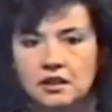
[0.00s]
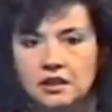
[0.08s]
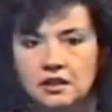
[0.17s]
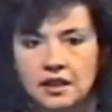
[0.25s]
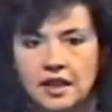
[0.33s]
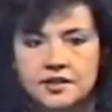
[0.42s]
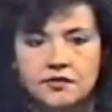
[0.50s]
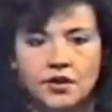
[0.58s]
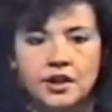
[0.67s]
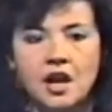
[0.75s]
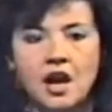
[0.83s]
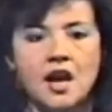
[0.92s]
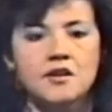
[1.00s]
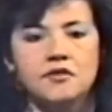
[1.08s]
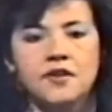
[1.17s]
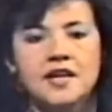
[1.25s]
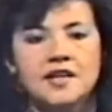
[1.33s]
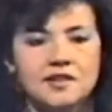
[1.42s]
has a very kind
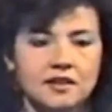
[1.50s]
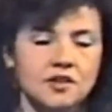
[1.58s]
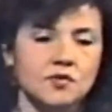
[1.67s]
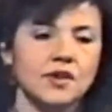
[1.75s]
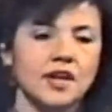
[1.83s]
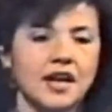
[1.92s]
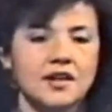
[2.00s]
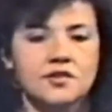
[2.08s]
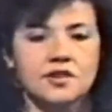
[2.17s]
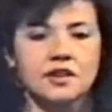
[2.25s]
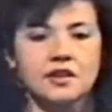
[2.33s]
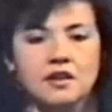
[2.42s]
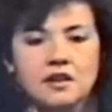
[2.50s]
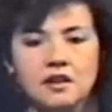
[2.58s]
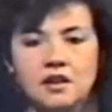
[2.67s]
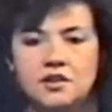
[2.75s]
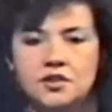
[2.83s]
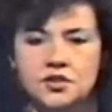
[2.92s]
face, and this one has
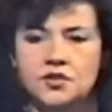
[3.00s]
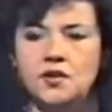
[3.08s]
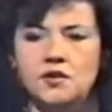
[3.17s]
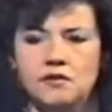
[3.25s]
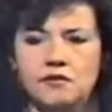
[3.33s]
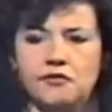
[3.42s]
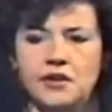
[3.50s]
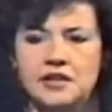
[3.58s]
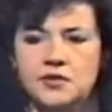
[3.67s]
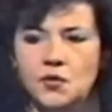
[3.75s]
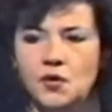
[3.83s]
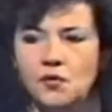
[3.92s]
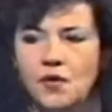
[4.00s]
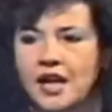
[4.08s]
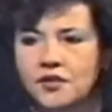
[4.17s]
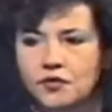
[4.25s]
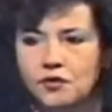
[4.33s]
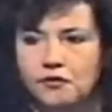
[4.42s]
a stern face or a
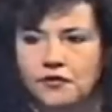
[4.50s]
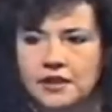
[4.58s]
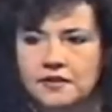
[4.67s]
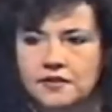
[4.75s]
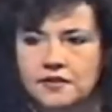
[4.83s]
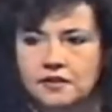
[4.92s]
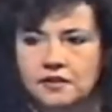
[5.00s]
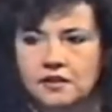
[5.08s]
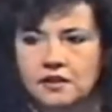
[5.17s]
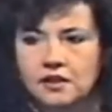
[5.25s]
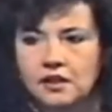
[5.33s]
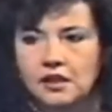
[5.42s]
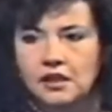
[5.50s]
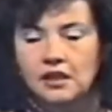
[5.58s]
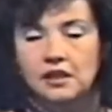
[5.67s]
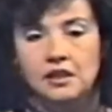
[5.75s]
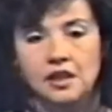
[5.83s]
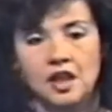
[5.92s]
wrathful face.
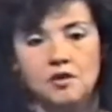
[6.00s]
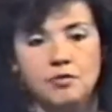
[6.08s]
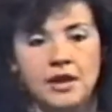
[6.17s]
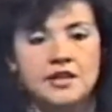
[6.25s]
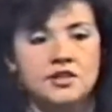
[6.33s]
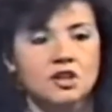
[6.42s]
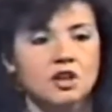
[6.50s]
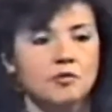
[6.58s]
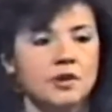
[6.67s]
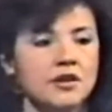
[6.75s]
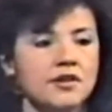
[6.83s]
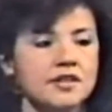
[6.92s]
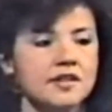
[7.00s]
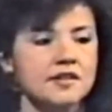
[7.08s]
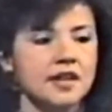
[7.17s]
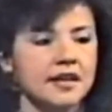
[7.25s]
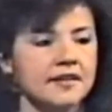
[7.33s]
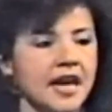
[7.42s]
And based on appearances
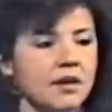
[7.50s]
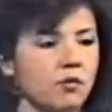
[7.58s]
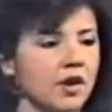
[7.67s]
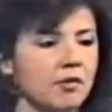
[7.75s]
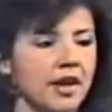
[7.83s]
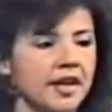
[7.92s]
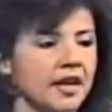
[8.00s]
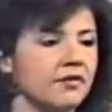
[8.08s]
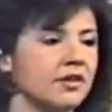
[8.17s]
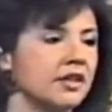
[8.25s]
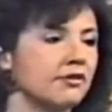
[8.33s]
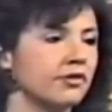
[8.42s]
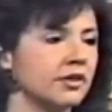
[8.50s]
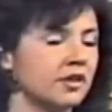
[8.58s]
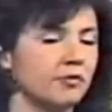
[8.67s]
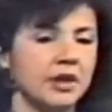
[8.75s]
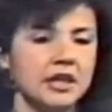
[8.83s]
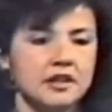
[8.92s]
like that, one might have a different
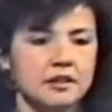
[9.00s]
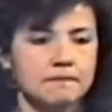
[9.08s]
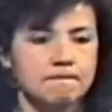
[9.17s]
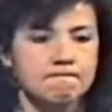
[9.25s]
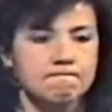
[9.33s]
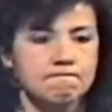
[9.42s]
opinion.